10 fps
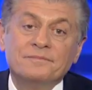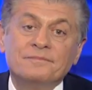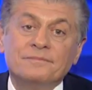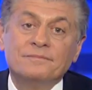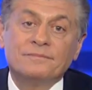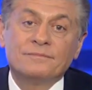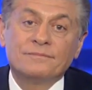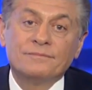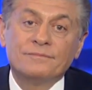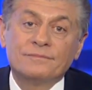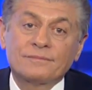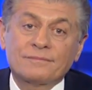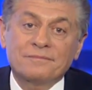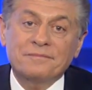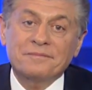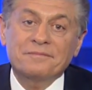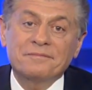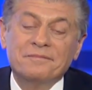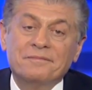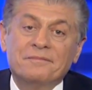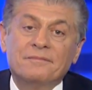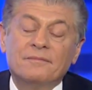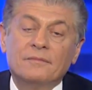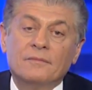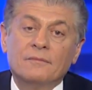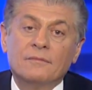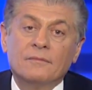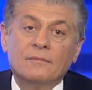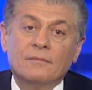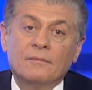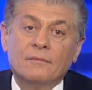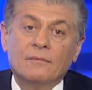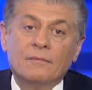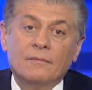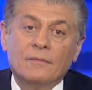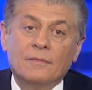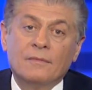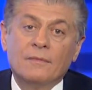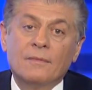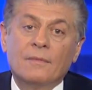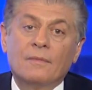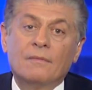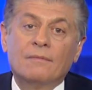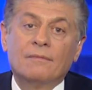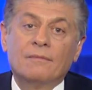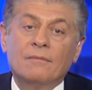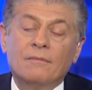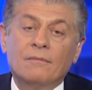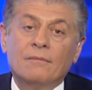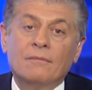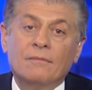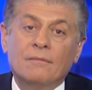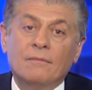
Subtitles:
The person shown says nothing.